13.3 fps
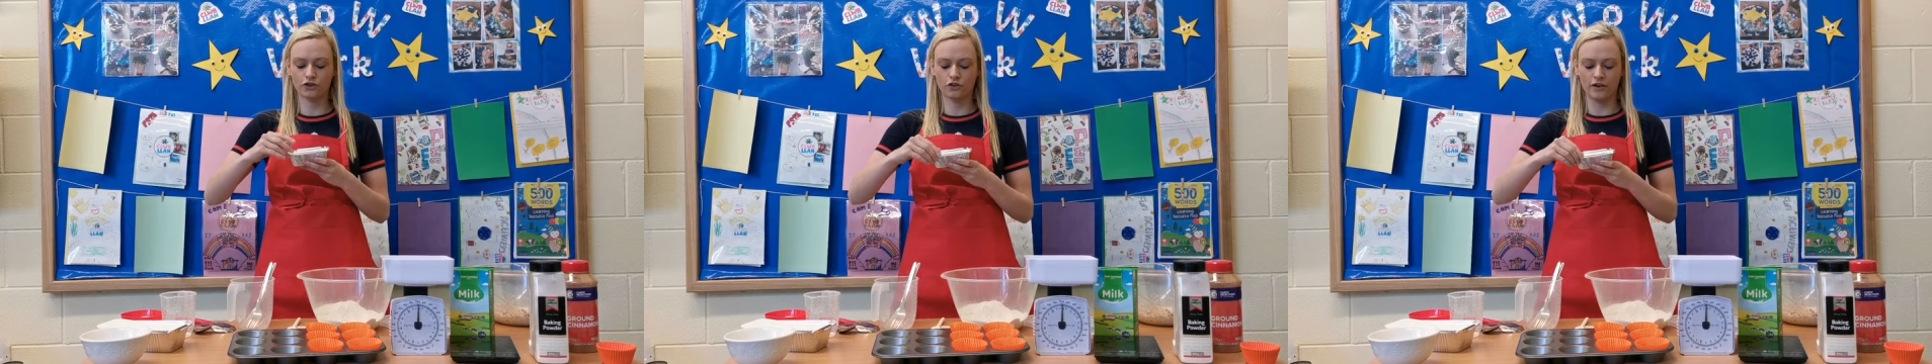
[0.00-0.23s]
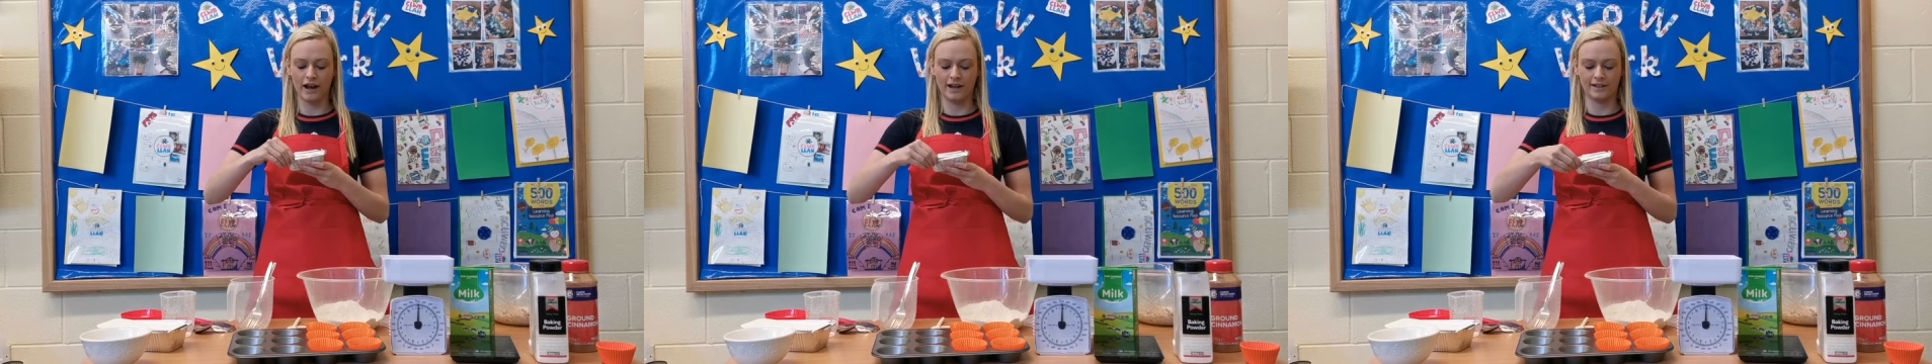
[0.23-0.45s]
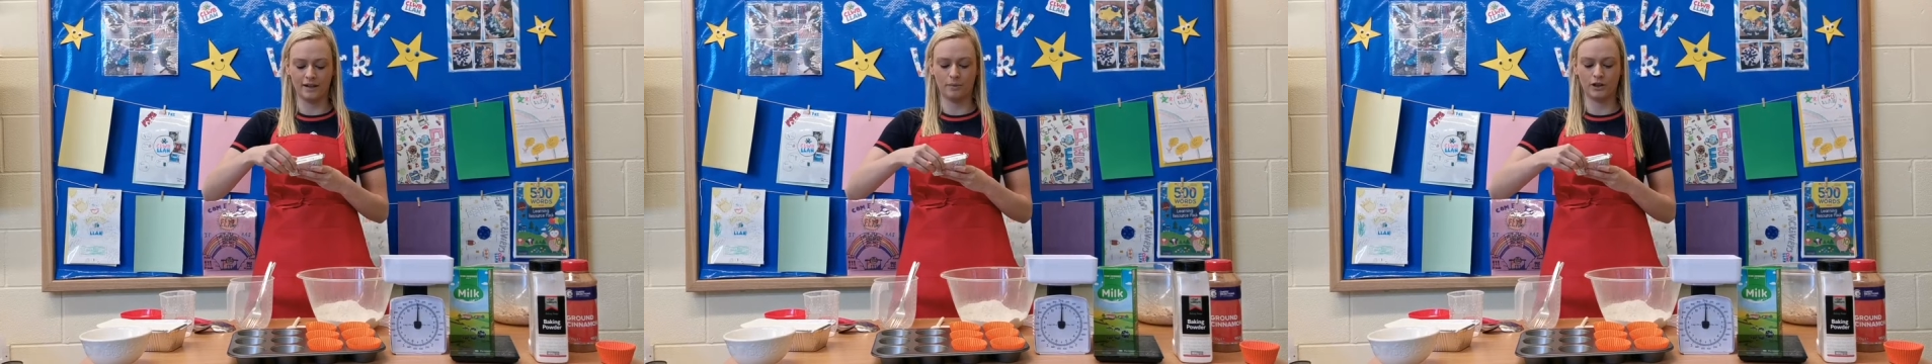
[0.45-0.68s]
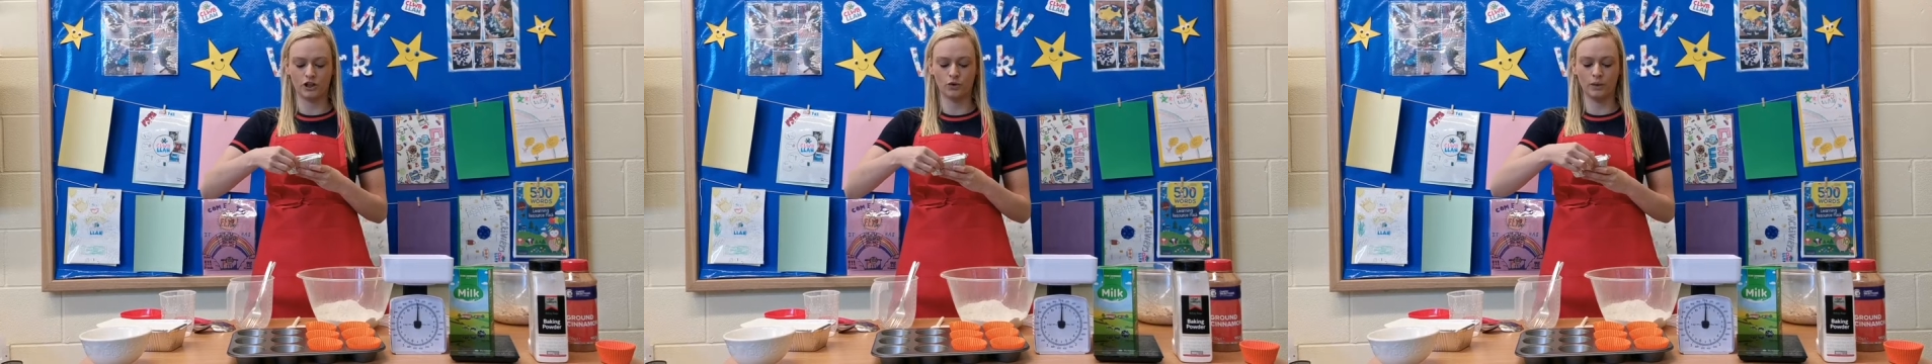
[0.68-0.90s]
already,
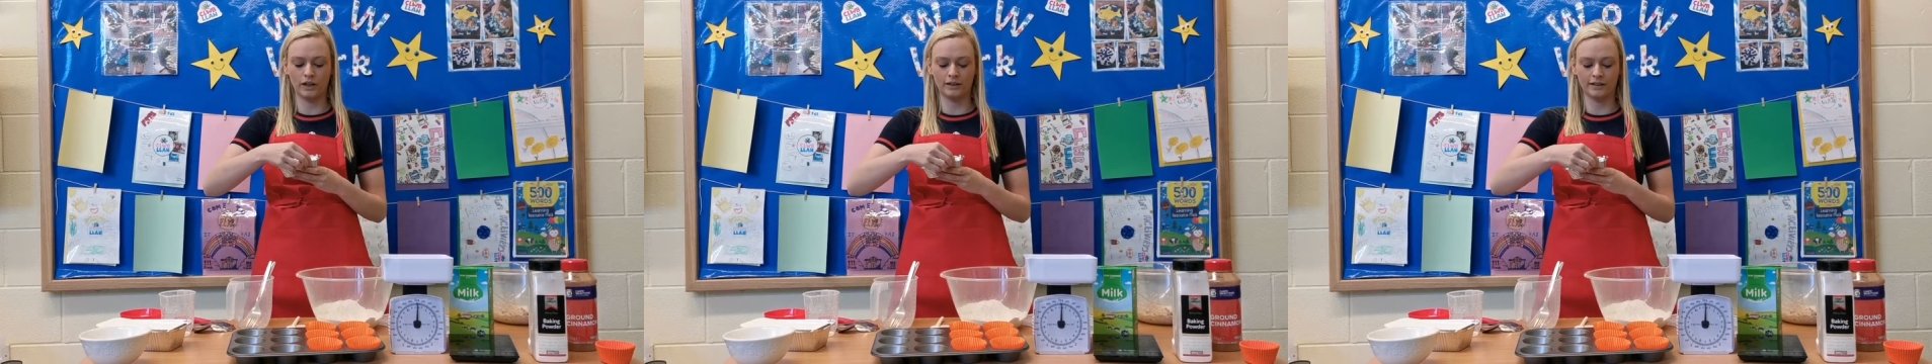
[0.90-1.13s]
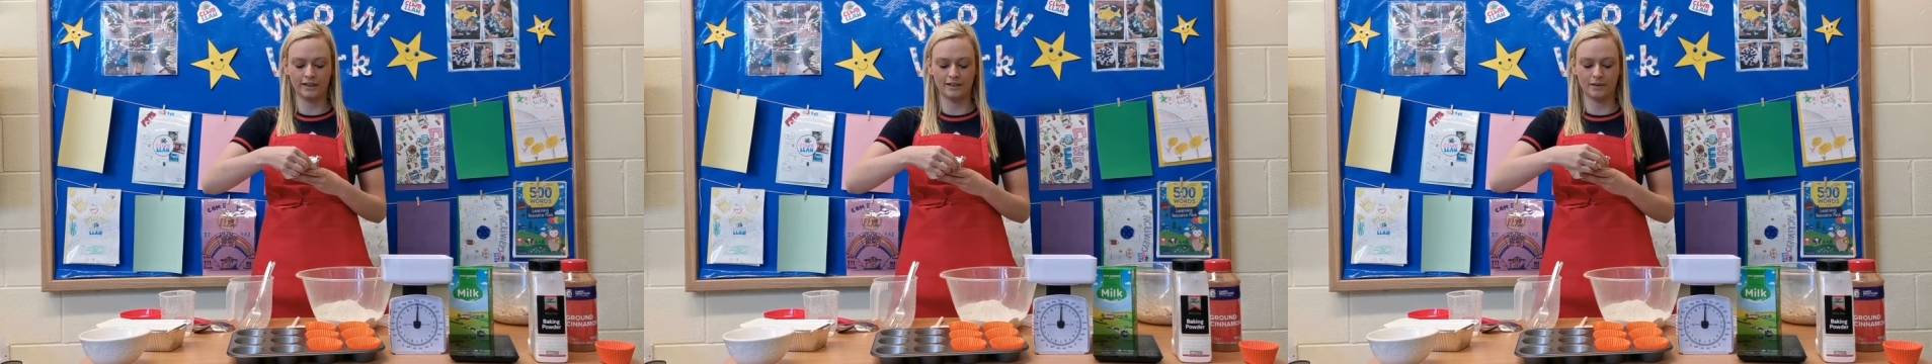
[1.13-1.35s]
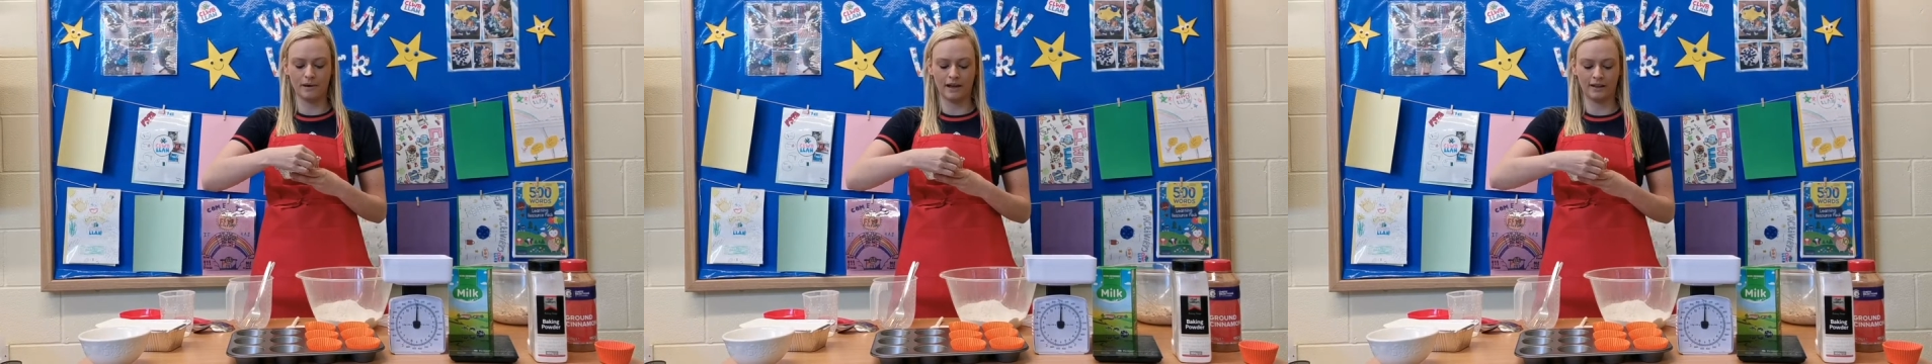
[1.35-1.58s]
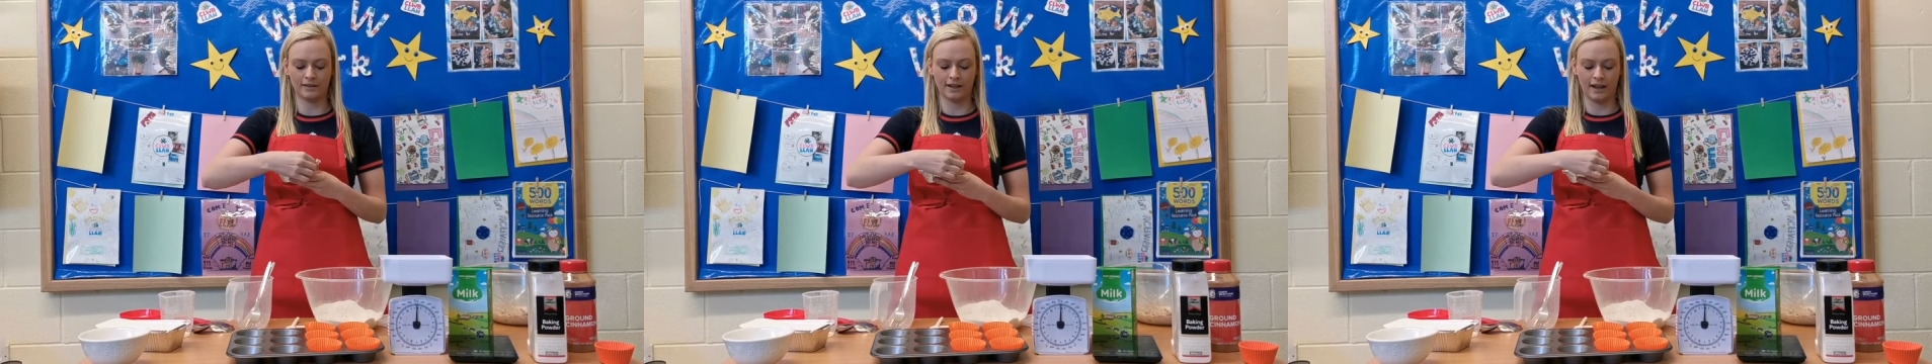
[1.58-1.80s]
but you will need to
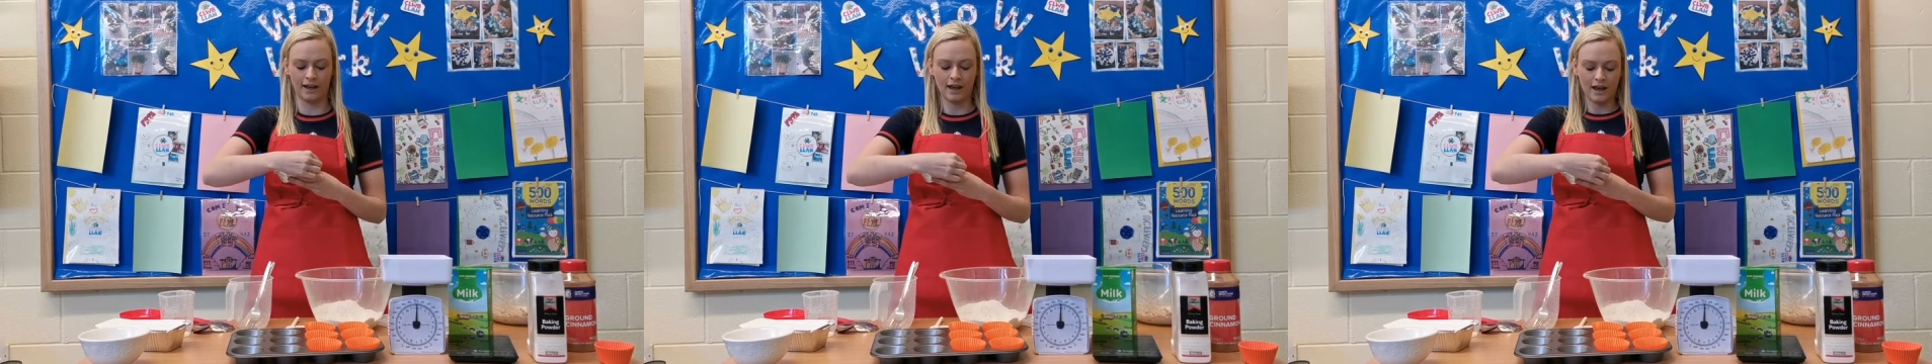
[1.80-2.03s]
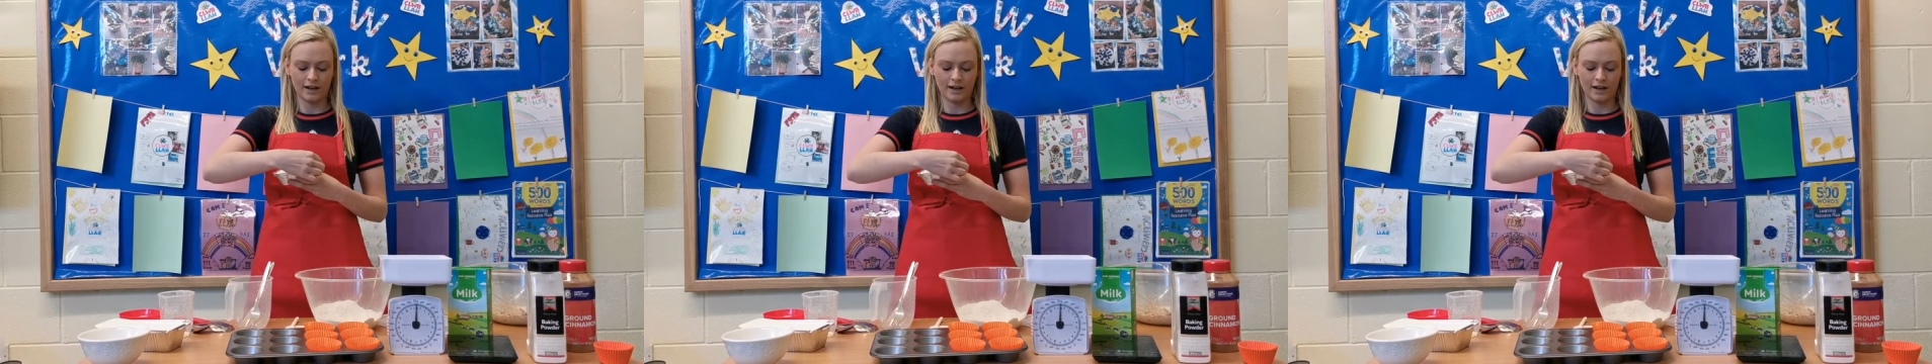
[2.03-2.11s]
melt it.